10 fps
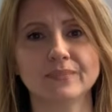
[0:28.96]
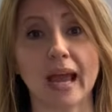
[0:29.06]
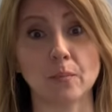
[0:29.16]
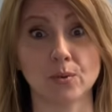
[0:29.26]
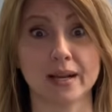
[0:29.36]

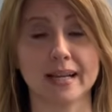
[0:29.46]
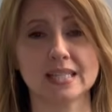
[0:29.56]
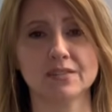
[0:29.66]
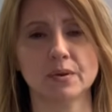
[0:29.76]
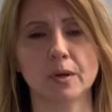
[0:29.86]

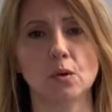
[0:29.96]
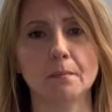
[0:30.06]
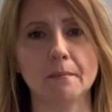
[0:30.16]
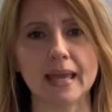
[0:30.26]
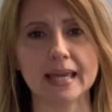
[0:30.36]
apprehensive about
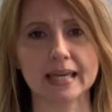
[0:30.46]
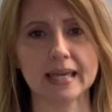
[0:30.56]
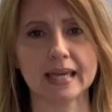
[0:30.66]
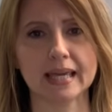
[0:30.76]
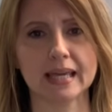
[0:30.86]

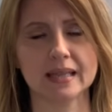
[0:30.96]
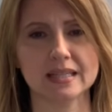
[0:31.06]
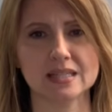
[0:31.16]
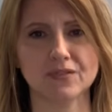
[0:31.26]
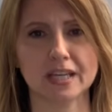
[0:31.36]
making
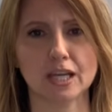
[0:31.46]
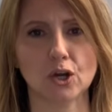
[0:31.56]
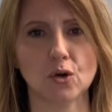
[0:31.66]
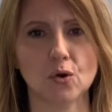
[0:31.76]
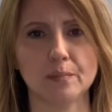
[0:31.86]
this
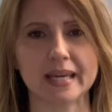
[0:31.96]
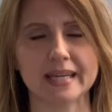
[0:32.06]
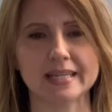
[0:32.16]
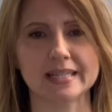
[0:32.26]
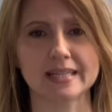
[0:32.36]
video
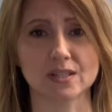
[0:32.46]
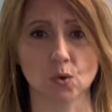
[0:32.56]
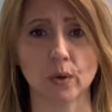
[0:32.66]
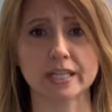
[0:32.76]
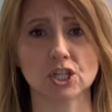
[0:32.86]
because it's
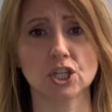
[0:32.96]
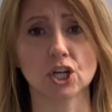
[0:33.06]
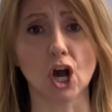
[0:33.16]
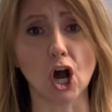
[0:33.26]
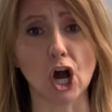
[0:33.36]
going to look
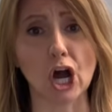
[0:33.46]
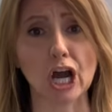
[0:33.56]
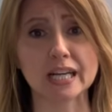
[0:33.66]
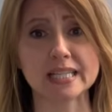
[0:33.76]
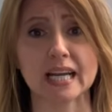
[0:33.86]

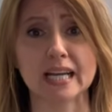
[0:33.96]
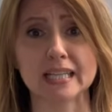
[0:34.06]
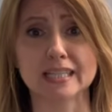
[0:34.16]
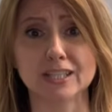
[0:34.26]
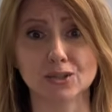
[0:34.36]
odd. I
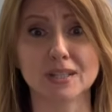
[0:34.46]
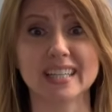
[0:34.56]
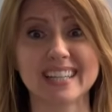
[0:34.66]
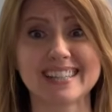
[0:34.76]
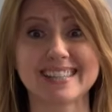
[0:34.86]

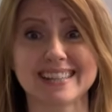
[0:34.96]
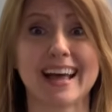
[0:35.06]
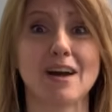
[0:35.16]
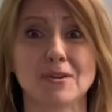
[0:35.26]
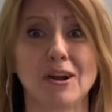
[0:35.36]
literally
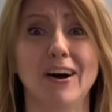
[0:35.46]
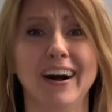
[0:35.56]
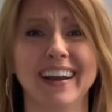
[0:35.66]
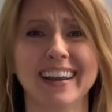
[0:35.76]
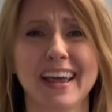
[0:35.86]
slap it
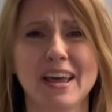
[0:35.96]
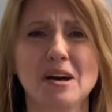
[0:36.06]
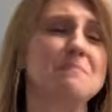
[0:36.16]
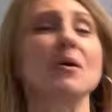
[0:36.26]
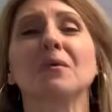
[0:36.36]
on.
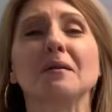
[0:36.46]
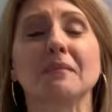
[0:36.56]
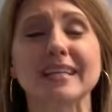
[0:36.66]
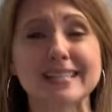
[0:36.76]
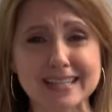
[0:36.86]
But when
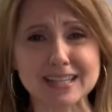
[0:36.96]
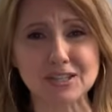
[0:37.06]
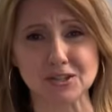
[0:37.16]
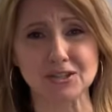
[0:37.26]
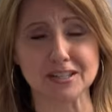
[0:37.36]
my
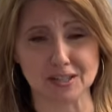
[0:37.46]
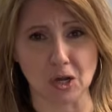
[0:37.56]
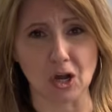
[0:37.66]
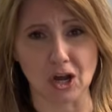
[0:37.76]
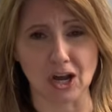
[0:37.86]
sister
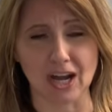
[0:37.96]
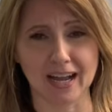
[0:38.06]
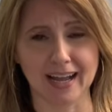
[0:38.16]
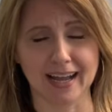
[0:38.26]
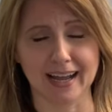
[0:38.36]
saw
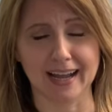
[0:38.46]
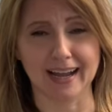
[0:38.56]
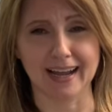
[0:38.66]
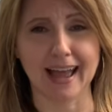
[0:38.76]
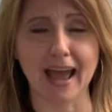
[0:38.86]

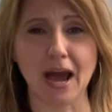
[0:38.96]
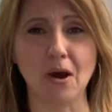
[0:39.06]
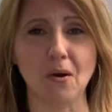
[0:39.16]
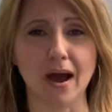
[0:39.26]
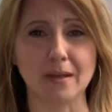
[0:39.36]

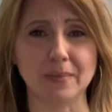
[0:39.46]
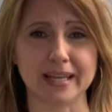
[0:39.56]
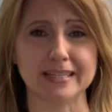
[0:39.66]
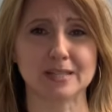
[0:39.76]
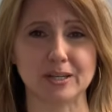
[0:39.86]
how I
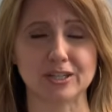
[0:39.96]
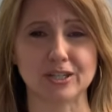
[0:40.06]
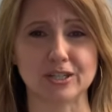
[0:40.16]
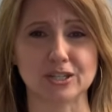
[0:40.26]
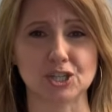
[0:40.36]
paint
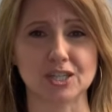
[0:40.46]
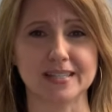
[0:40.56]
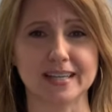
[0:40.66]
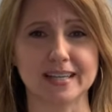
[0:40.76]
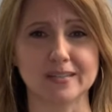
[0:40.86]
spindles, she
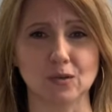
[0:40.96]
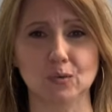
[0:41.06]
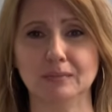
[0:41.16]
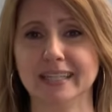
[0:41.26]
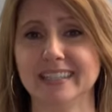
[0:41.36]
says, oh
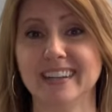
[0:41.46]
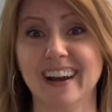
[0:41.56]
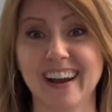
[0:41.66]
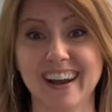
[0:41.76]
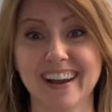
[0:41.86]
my
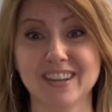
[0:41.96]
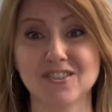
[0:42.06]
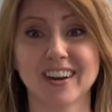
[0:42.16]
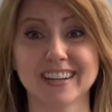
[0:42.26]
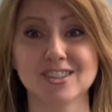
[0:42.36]
God, you
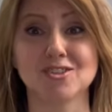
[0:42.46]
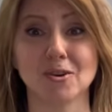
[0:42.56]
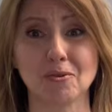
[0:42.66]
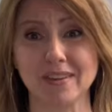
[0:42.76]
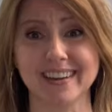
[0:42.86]
gotta
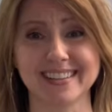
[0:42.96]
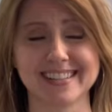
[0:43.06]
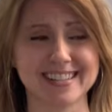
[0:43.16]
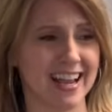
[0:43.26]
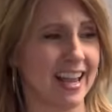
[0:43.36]
show this.